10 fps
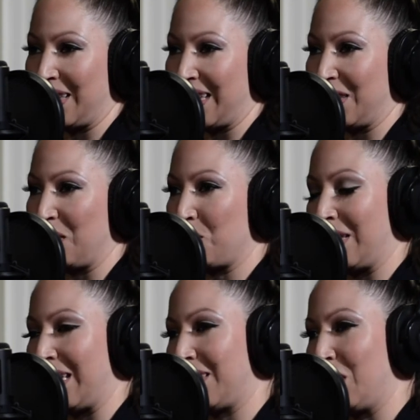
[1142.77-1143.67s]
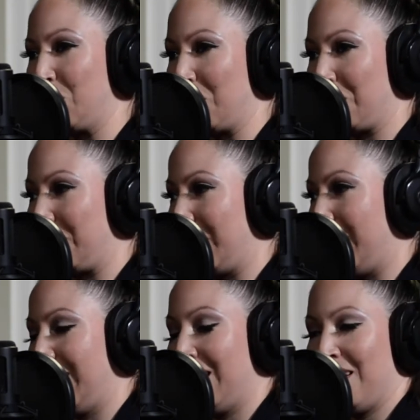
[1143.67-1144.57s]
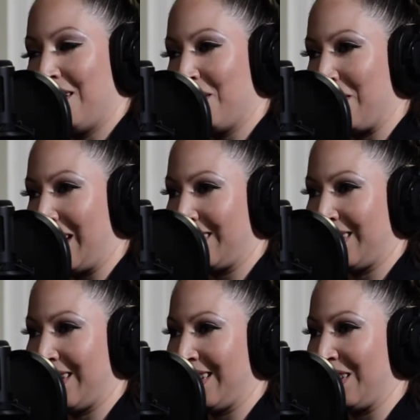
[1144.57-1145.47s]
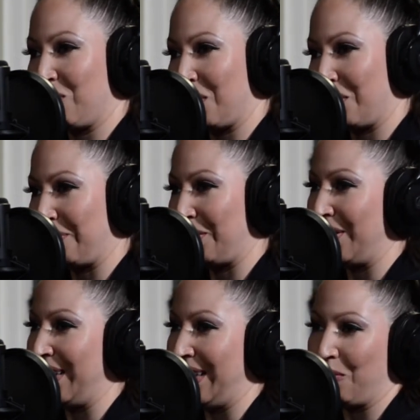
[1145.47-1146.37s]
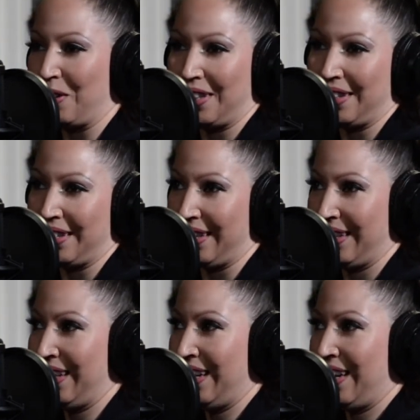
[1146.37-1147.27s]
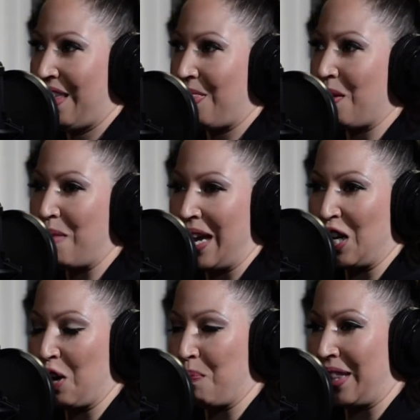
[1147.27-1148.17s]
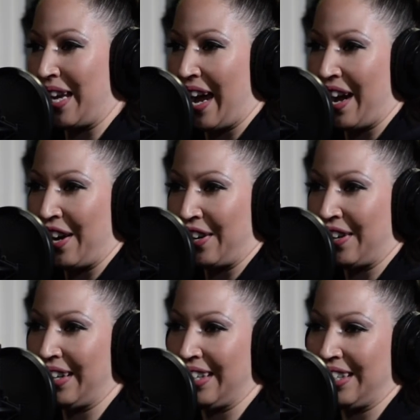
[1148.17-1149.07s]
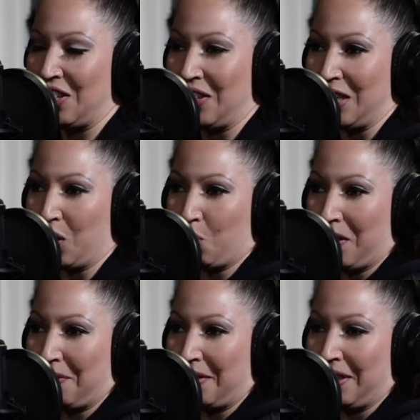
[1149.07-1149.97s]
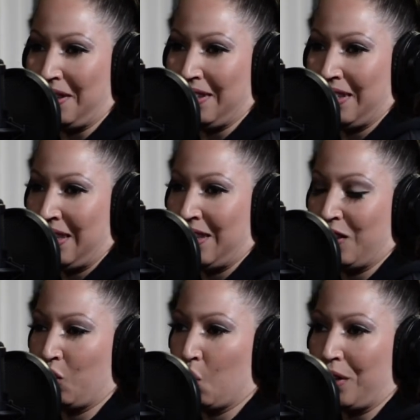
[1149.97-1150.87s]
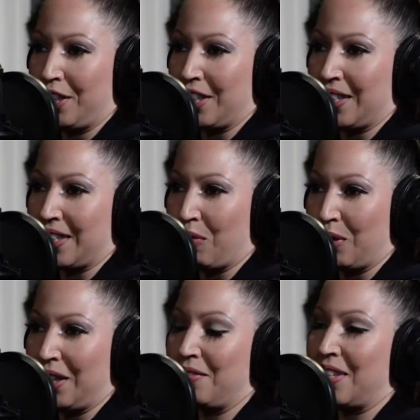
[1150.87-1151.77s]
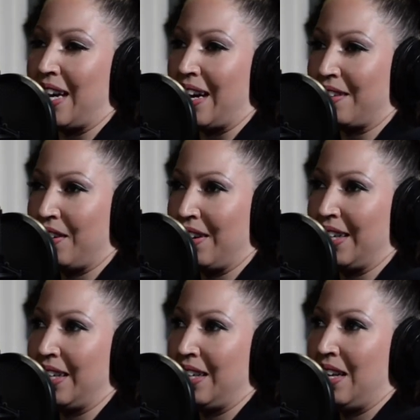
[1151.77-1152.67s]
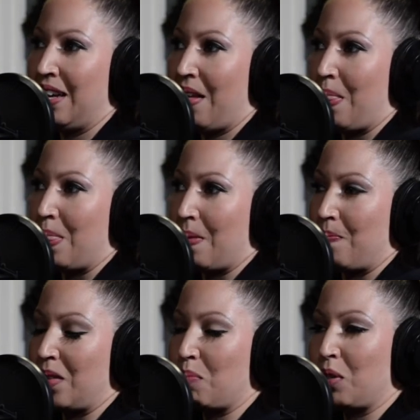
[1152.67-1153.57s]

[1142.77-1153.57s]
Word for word: session, but they still want to feel amazing and beautiful, and they want the the makeup and the hair, and, you know, they just want to feel gorgeous. I would love to add on the